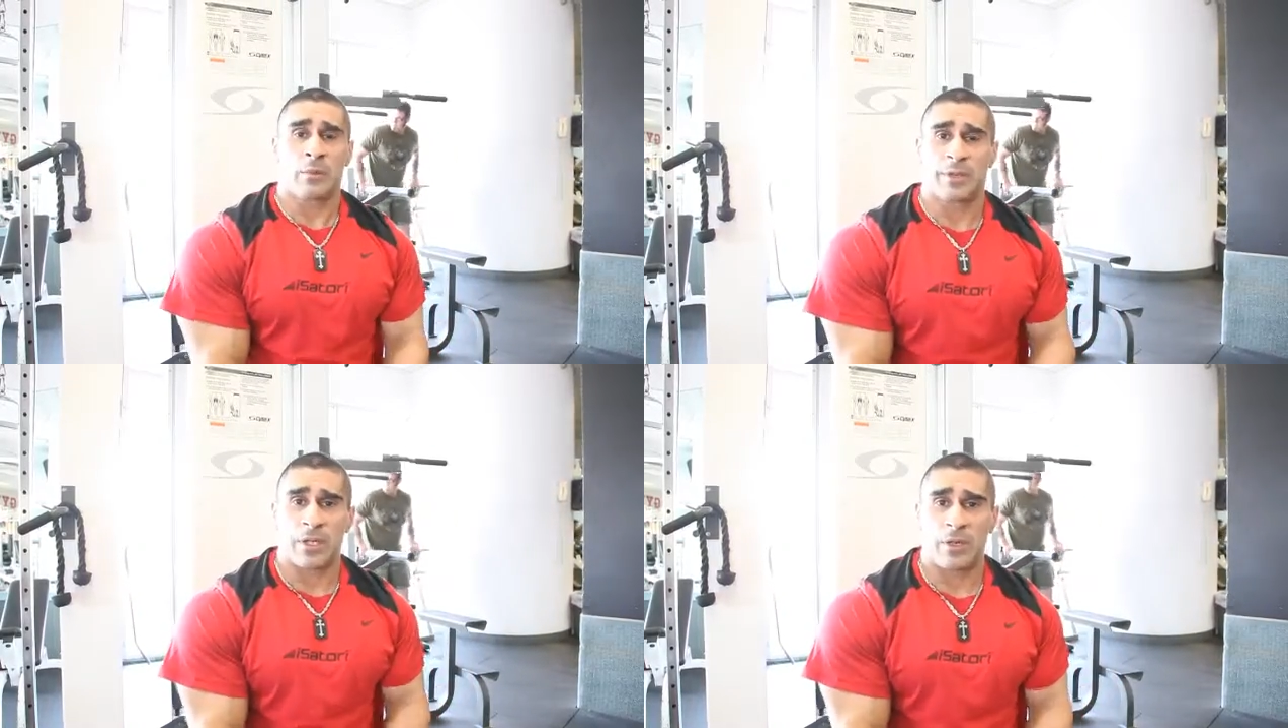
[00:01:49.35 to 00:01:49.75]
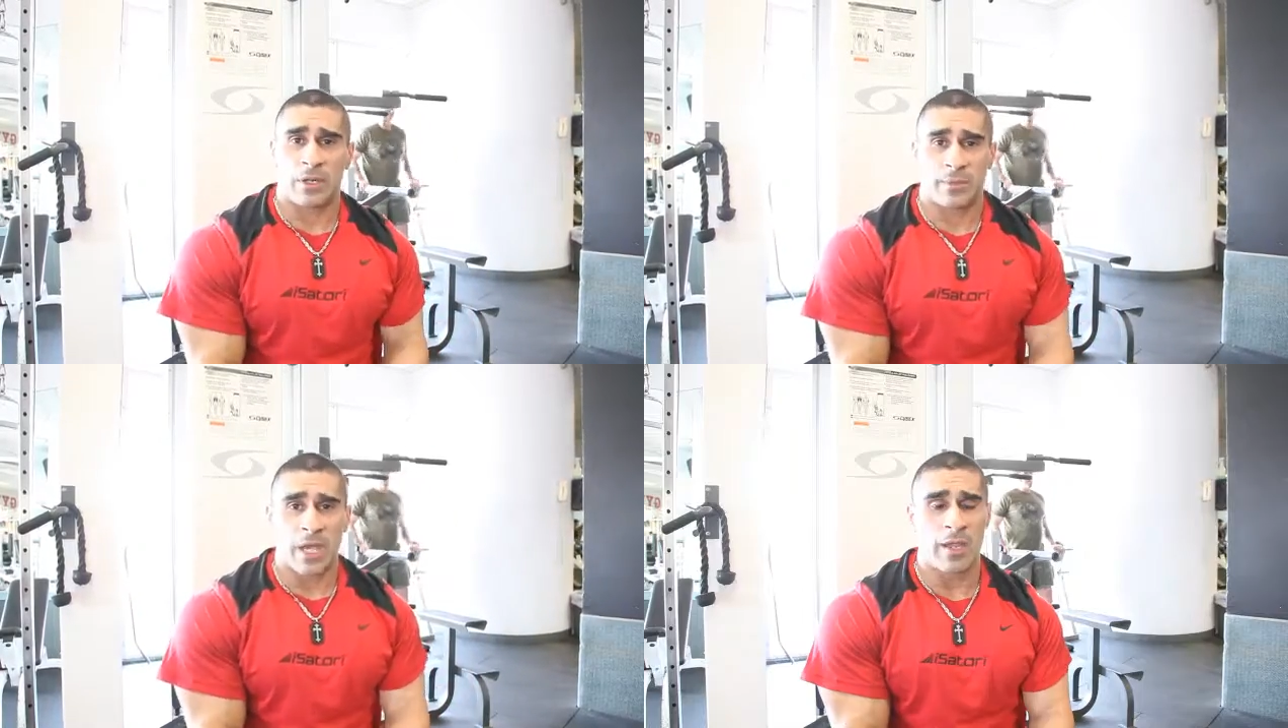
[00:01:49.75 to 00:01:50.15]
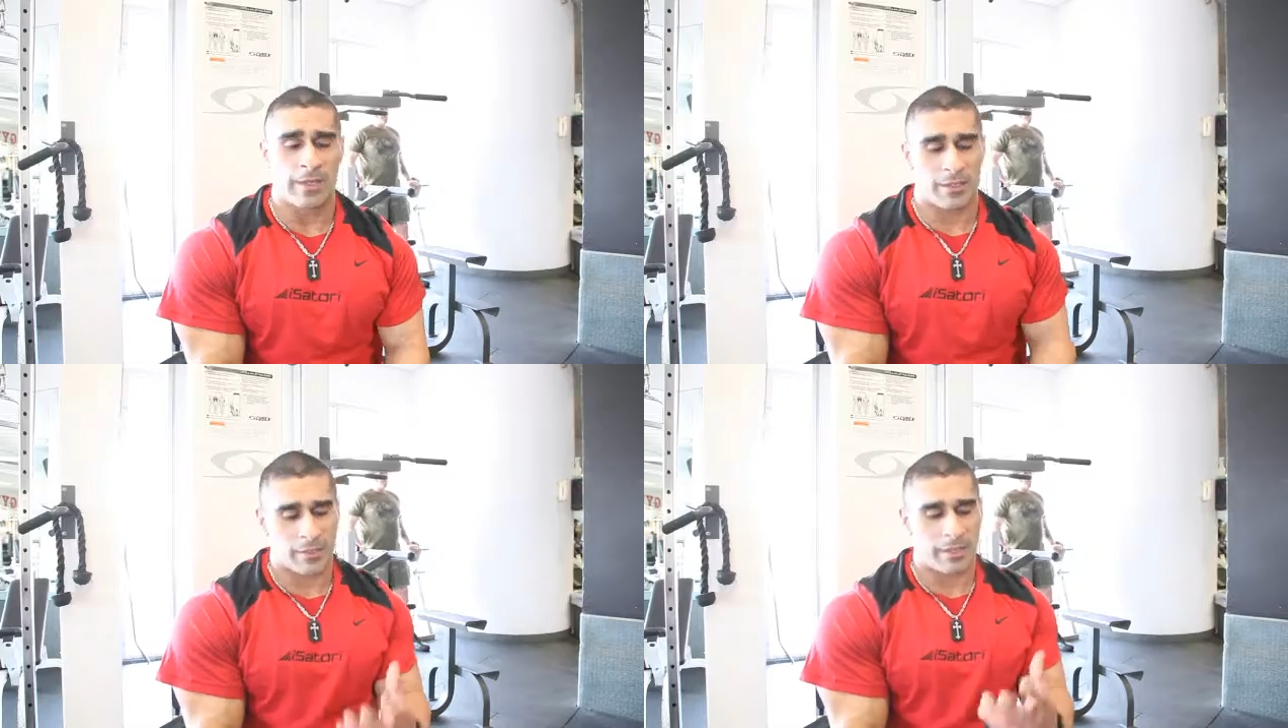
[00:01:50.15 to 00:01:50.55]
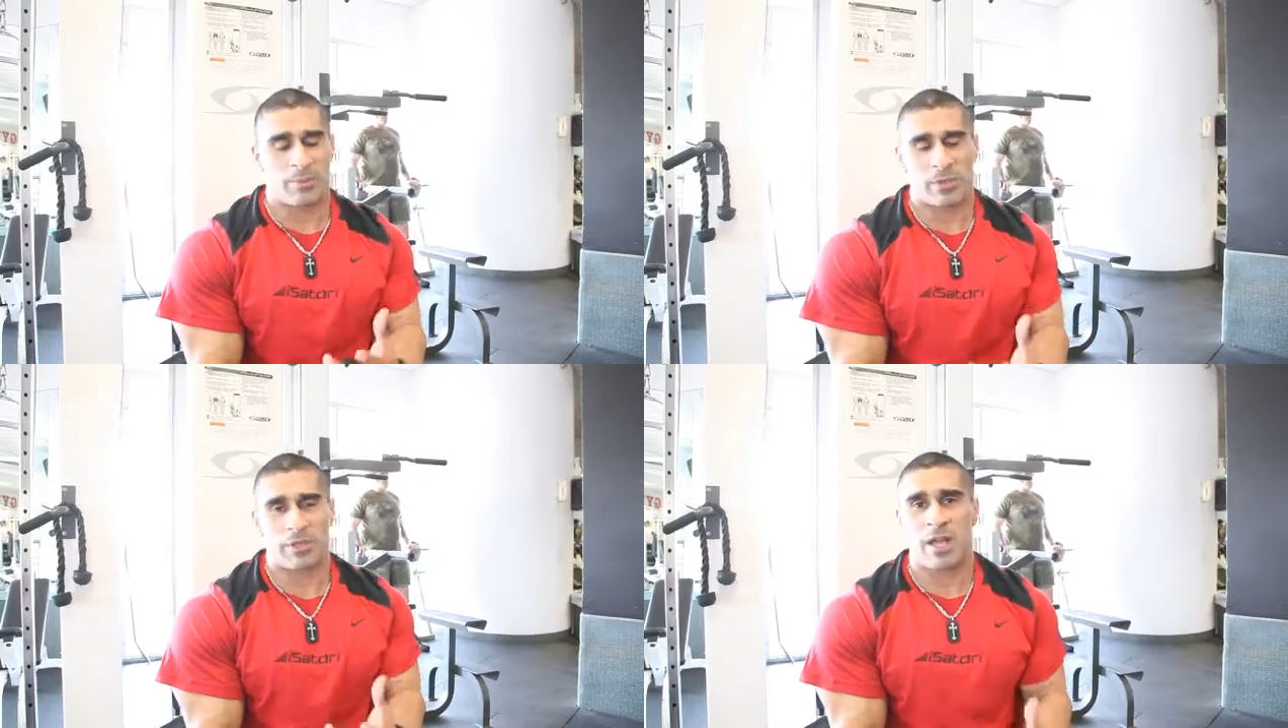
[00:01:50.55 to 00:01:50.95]
With the arms, you're going to
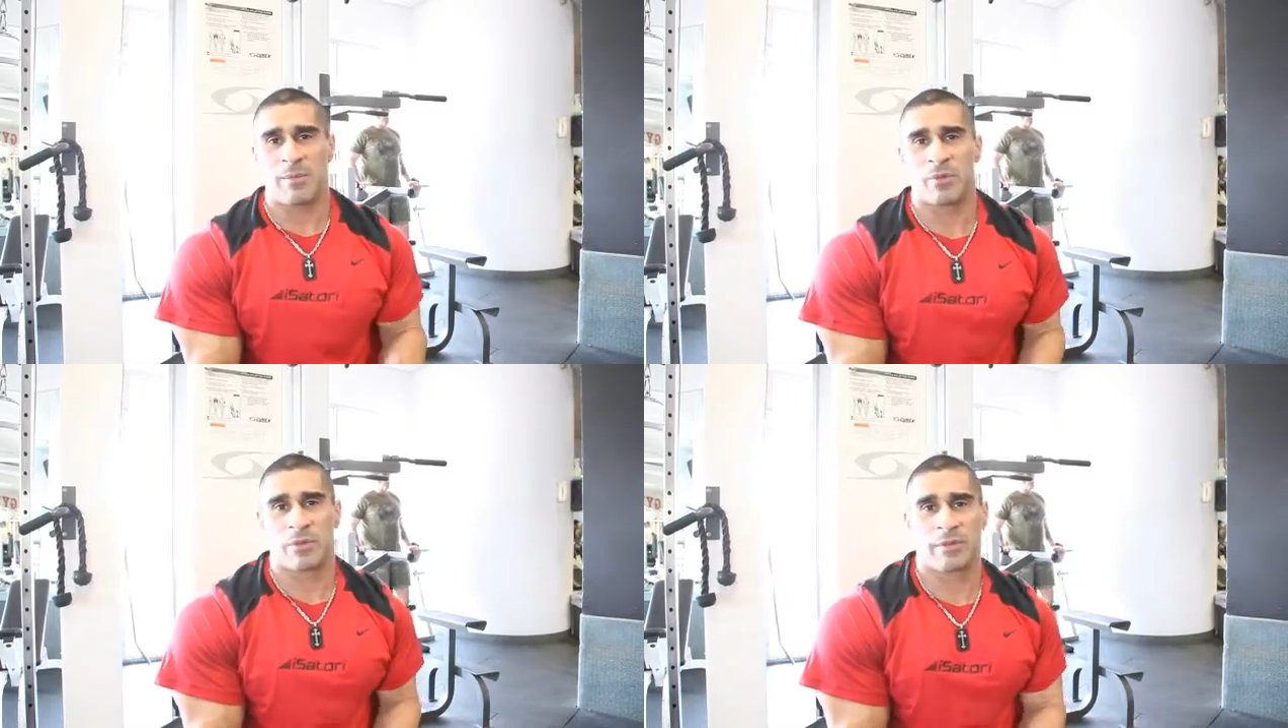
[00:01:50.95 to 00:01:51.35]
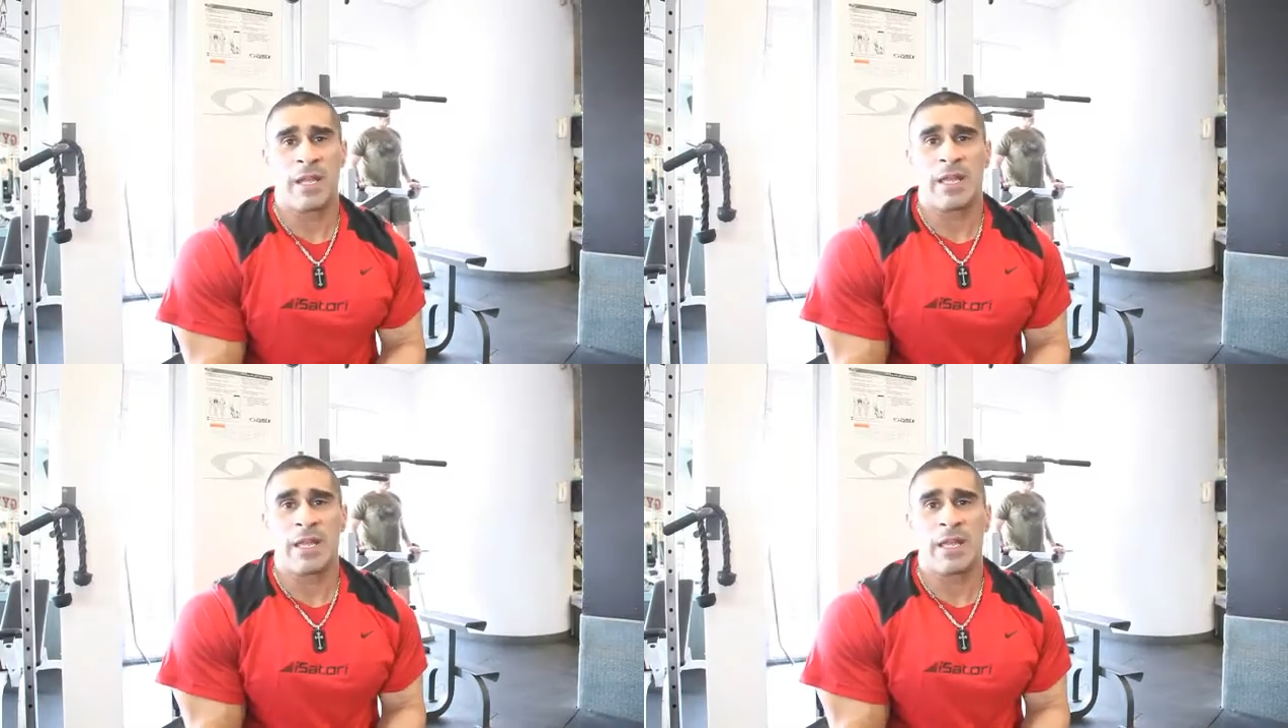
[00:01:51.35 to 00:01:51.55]
put a lot more